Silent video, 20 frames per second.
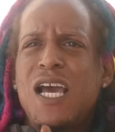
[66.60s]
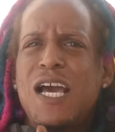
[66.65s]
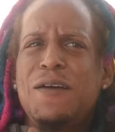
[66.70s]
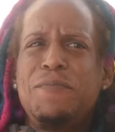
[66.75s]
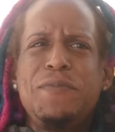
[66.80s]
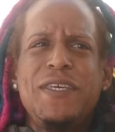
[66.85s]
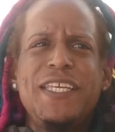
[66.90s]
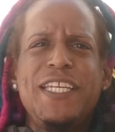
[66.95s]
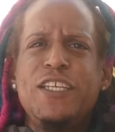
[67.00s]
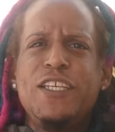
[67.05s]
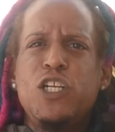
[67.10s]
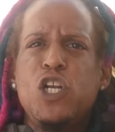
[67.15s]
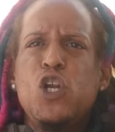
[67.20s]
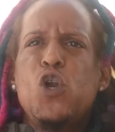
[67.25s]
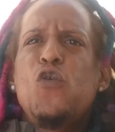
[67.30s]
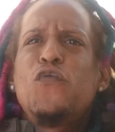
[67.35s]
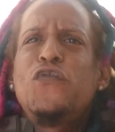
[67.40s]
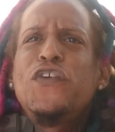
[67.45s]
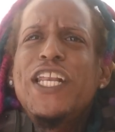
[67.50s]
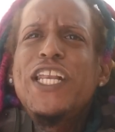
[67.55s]
And me did
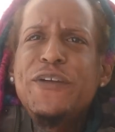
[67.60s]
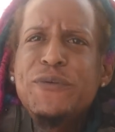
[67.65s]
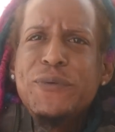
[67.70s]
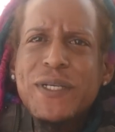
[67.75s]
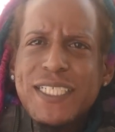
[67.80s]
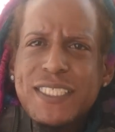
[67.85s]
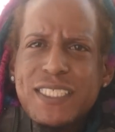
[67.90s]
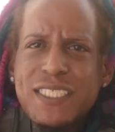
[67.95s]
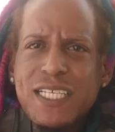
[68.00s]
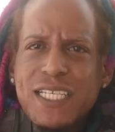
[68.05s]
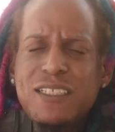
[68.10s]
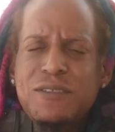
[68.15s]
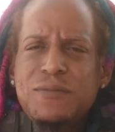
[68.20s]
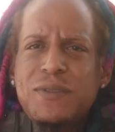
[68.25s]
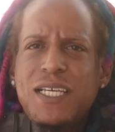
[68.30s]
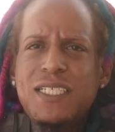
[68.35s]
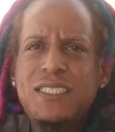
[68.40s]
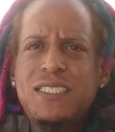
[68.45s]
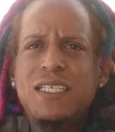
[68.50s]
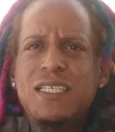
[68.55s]
love lyrics. You get me
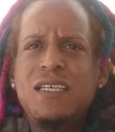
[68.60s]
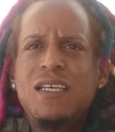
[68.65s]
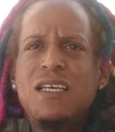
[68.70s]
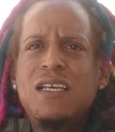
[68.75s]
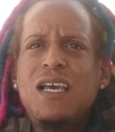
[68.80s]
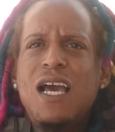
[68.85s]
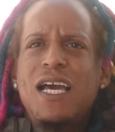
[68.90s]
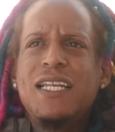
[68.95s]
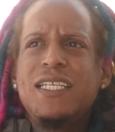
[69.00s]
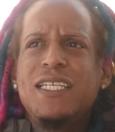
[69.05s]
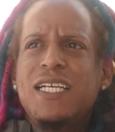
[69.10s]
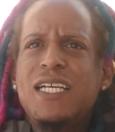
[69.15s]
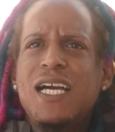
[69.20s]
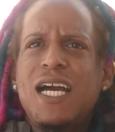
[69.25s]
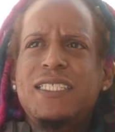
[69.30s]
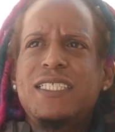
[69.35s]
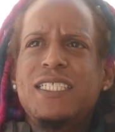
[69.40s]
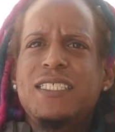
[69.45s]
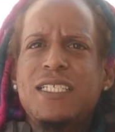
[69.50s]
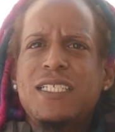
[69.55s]
and say, and then
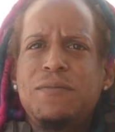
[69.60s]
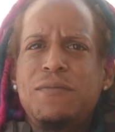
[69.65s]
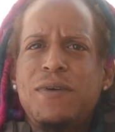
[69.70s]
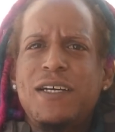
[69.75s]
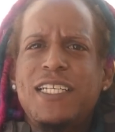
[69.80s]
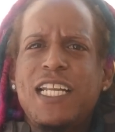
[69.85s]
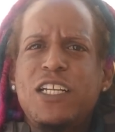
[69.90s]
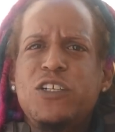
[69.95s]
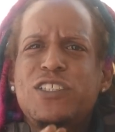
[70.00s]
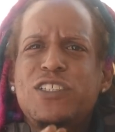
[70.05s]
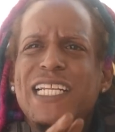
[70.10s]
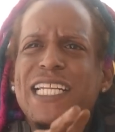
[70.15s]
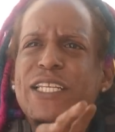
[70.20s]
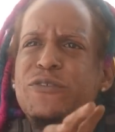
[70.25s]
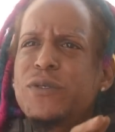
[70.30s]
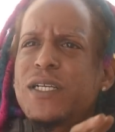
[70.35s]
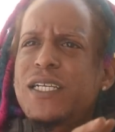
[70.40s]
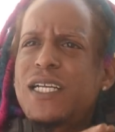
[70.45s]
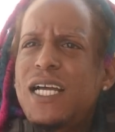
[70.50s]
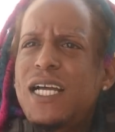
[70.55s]
Cartel is a man not just
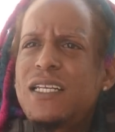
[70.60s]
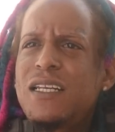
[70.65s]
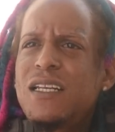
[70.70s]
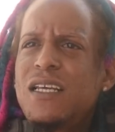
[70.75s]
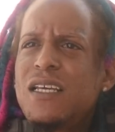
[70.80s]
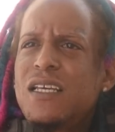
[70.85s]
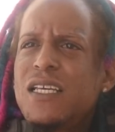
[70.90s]
lyrical.